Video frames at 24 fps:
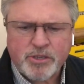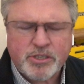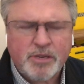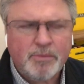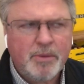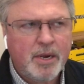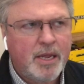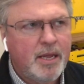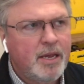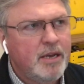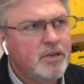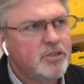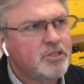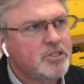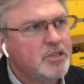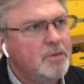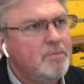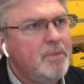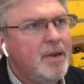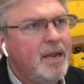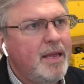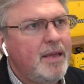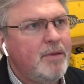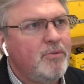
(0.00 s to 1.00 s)
or somebody else.
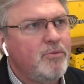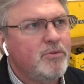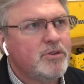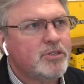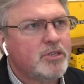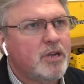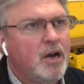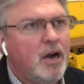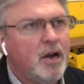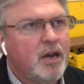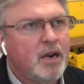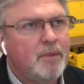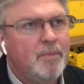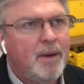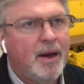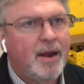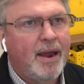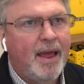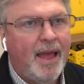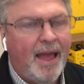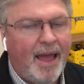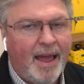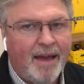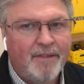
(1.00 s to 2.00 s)
Somebody was talking about
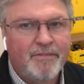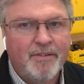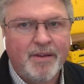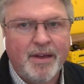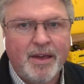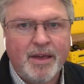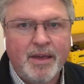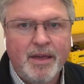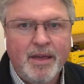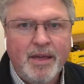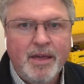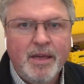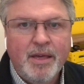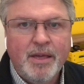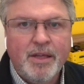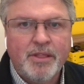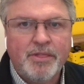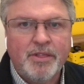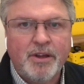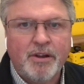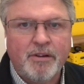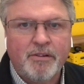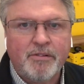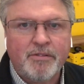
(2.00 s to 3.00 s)
having
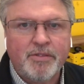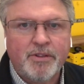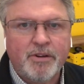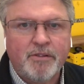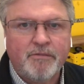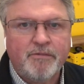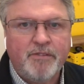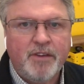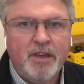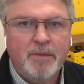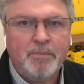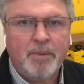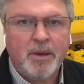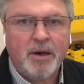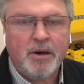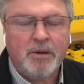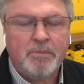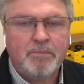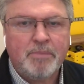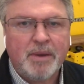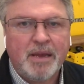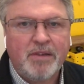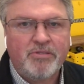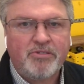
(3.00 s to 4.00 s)
their their V
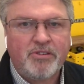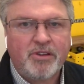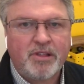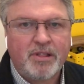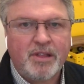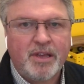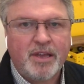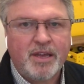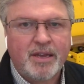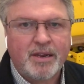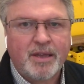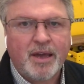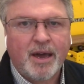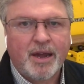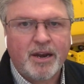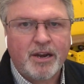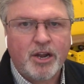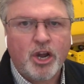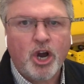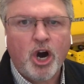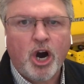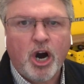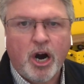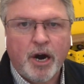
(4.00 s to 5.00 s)
belt basically had
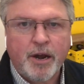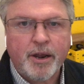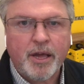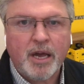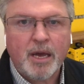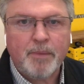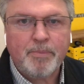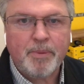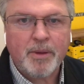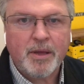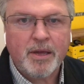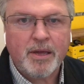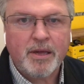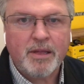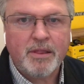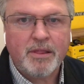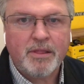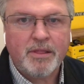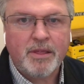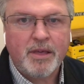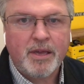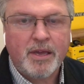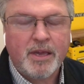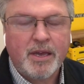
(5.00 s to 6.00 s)
gotten caught up
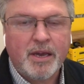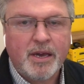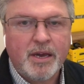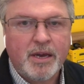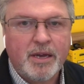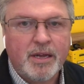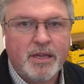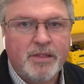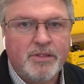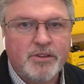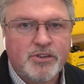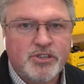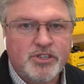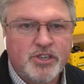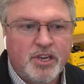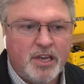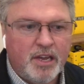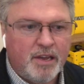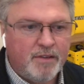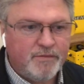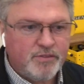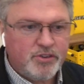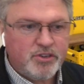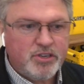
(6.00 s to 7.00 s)
in the uh, in the
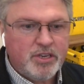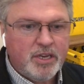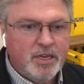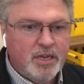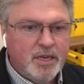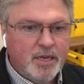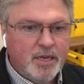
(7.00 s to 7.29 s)
sheaves.